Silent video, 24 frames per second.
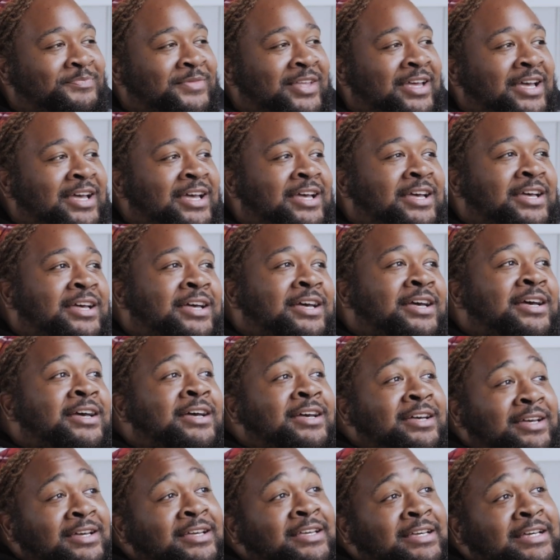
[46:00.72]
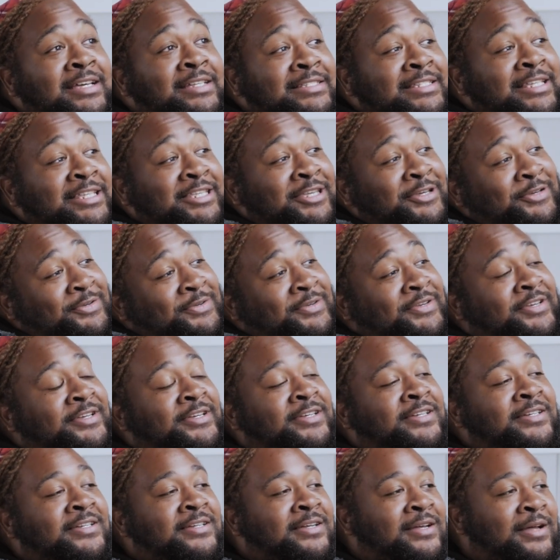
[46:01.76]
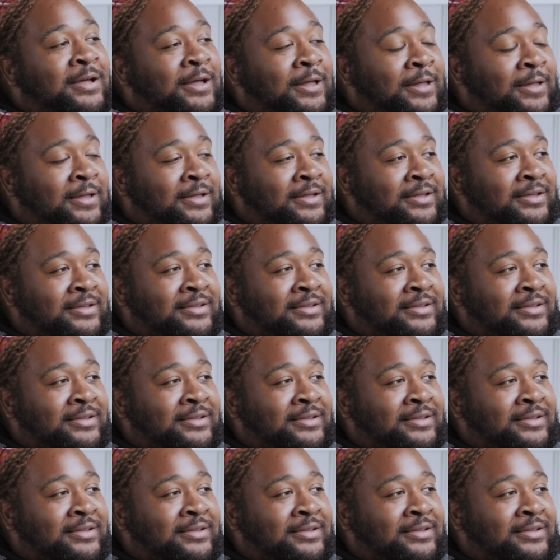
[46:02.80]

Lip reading: But the experience was amazing.